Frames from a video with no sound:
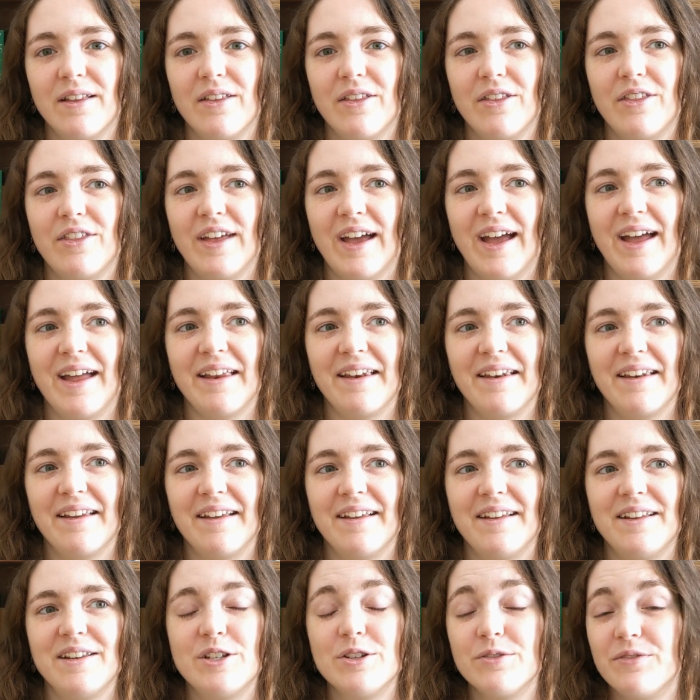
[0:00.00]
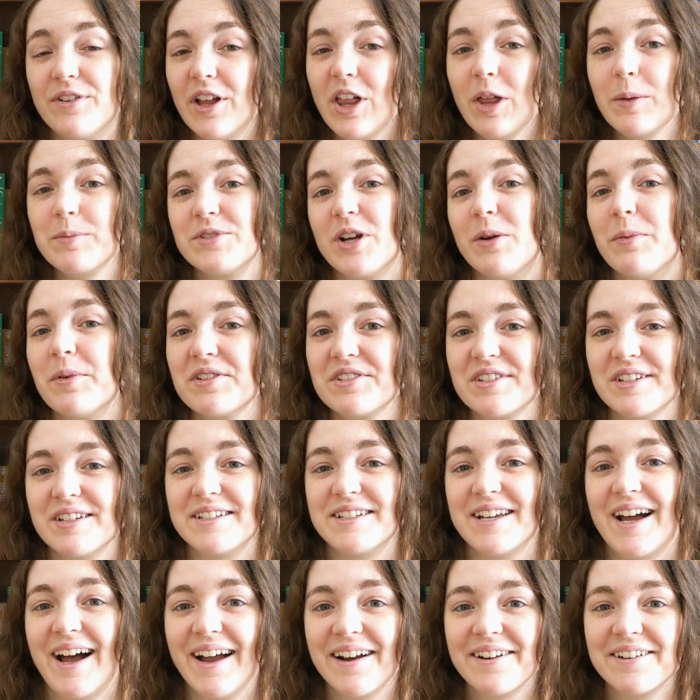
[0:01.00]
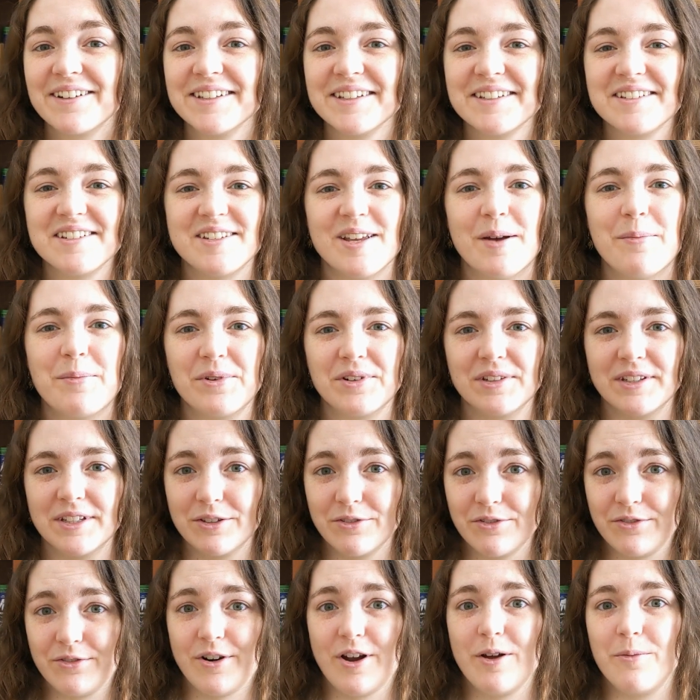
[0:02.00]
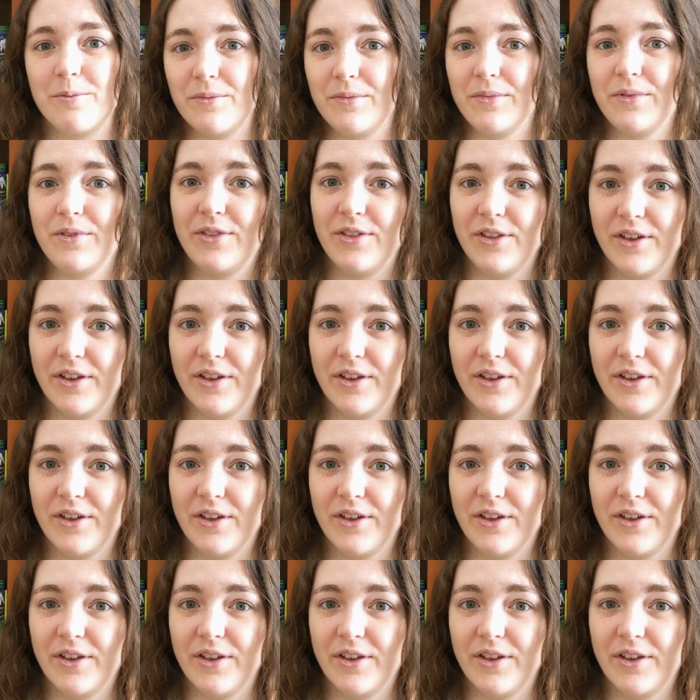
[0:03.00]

that developed almost entirely separately from